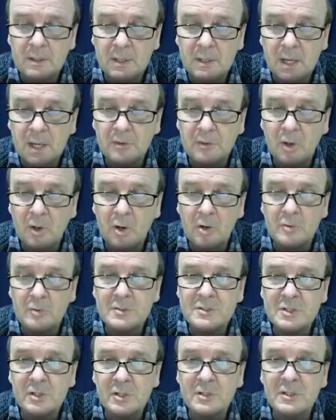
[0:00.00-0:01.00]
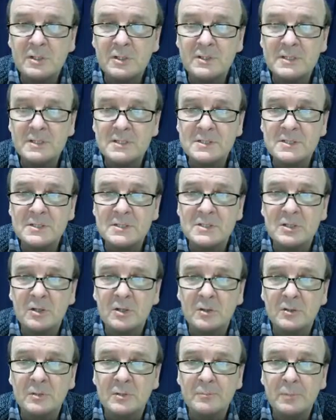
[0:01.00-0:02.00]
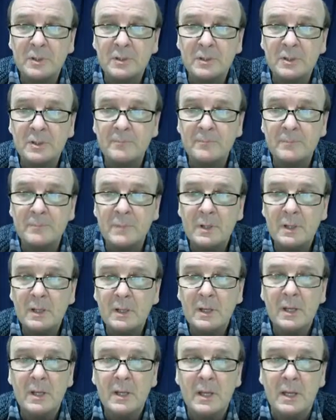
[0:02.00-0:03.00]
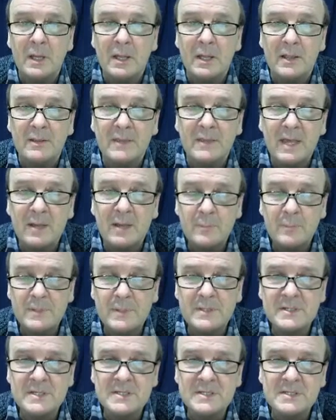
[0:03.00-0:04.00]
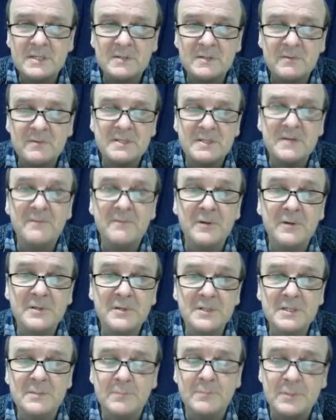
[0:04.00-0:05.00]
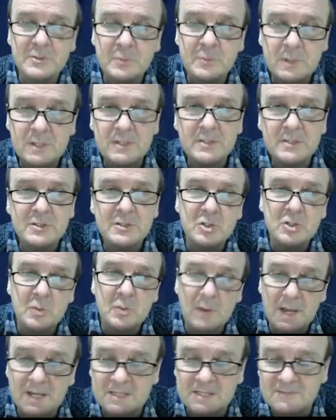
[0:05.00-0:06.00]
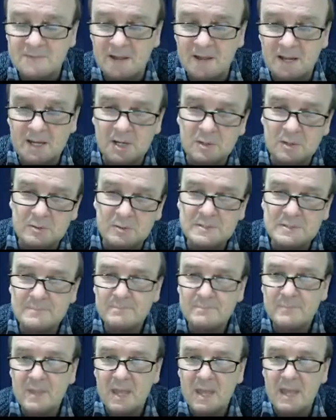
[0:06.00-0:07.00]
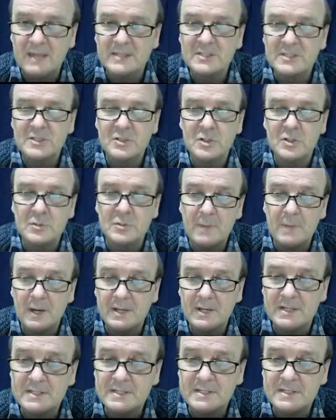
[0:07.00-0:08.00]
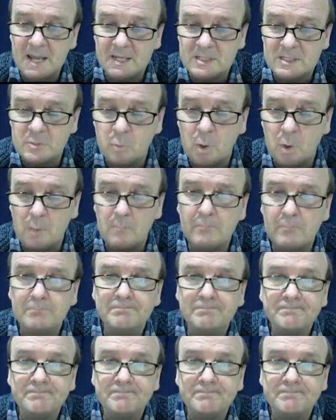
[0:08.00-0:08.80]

And the horizontal distance along the bottom, that'll be the difference between the two x values, x2 minus x1.